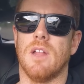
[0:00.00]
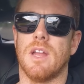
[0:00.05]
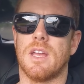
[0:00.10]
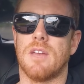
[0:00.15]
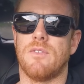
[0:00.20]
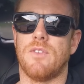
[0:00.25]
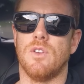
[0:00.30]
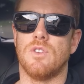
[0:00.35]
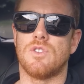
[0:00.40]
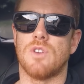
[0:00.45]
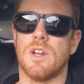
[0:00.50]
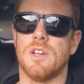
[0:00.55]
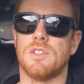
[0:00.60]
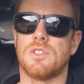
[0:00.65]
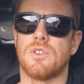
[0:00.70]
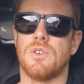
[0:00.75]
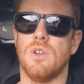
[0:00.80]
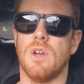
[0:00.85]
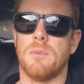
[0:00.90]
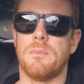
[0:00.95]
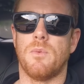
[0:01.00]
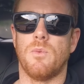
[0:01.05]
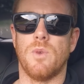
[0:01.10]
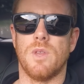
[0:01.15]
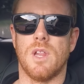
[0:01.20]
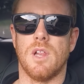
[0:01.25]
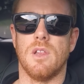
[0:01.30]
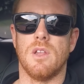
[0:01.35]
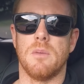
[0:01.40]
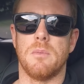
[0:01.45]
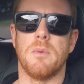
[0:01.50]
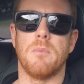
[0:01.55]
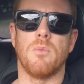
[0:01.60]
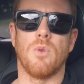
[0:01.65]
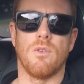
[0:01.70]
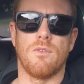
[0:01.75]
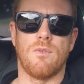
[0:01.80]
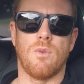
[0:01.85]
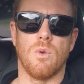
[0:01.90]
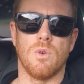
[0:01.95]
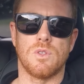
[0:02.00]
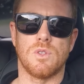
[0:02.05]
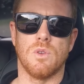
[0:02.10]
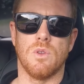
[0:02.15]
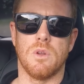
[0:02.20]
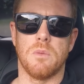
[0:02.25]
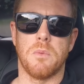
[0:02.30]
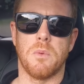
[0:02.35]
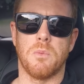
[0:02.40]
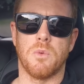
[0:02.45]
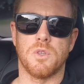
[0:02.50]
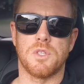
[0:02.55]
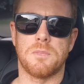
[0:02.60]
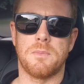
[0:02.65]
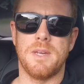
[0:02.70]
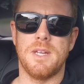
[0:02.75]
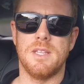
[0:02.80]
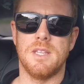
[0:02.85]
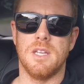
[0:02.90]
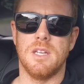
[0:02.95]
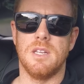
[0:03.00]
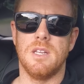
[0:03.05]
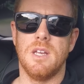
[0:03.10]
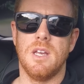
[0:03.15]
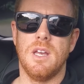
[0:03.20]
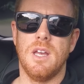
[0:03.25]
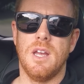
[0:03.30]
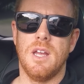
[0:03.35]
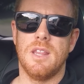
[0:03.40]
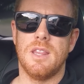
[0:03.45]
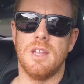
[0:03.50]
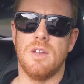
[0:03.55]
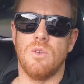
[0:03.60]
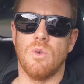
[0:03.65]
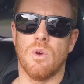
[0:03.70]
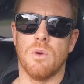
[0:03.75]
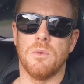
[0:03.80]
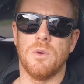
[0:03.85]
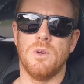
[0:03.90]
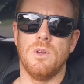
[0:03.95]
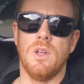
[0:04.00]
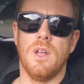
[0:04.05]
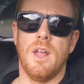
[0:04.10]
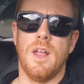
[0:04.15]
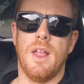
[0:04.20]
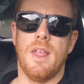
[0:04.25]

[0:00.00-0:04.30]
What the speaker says: Like if you're trying to scoot up with a little bit more force or a little bit more speed than normal,